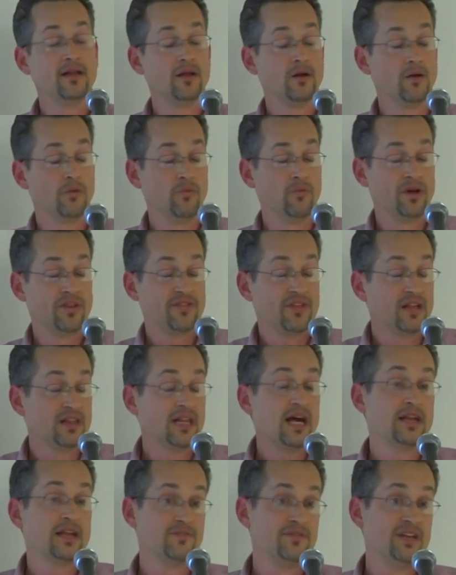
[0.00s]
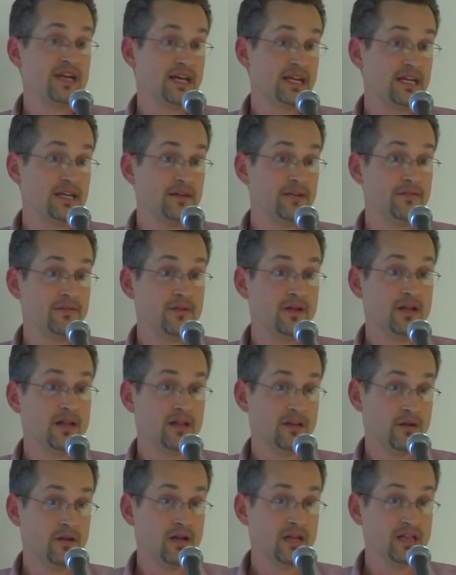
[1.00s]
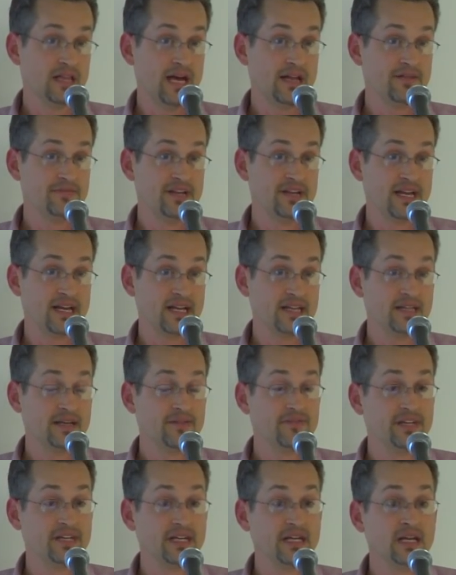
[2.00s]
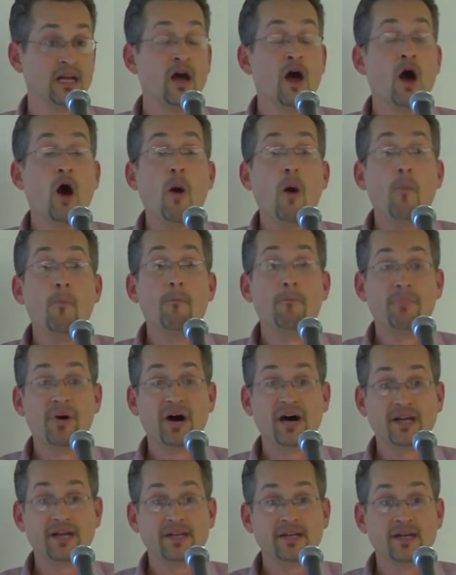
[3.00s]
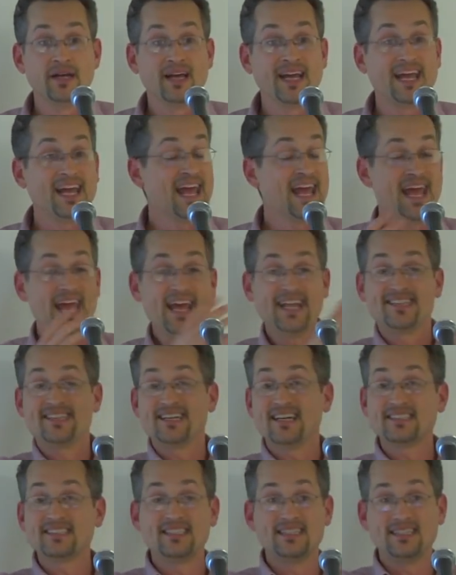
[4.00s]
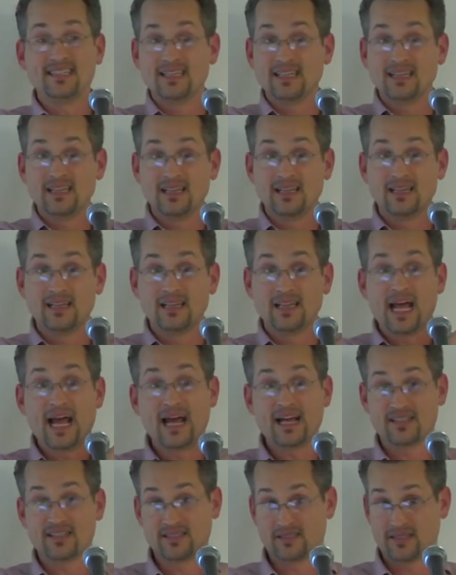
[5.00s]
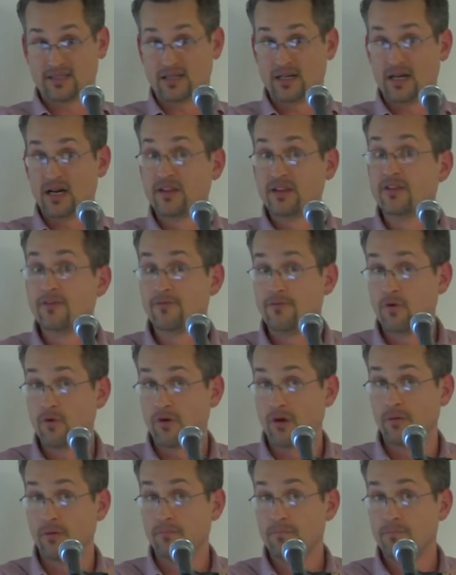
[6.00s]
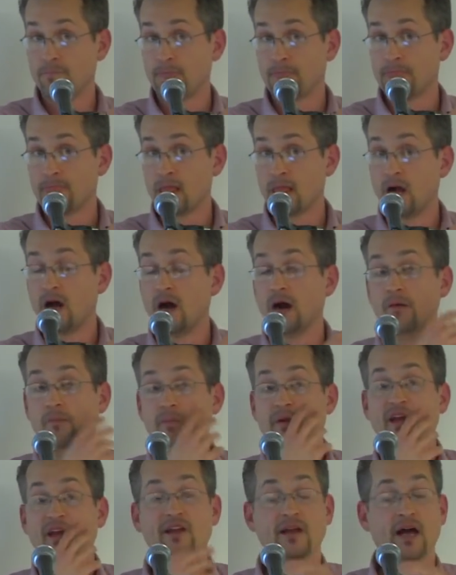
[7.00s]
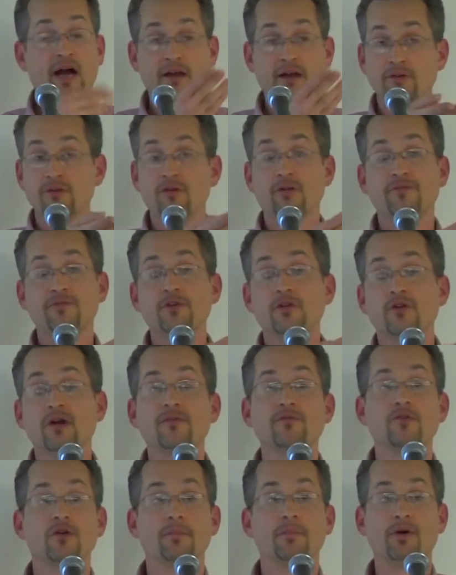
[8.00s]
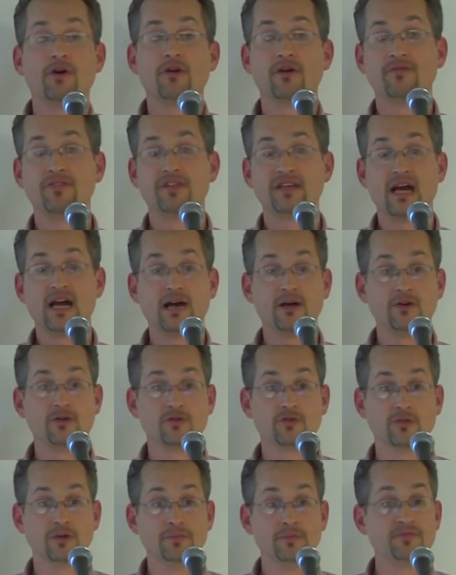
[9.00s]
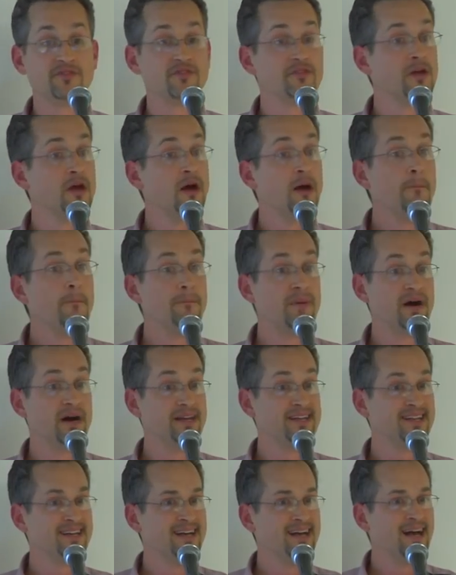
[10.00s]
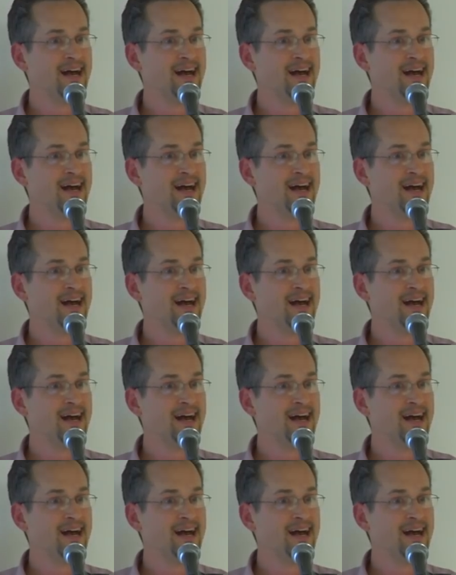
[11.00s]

with a lot of negative a, a lot of negativity, but it doesn't last on the forum. Um, it, I don't know if you were ever a part of the Yahoo groups, but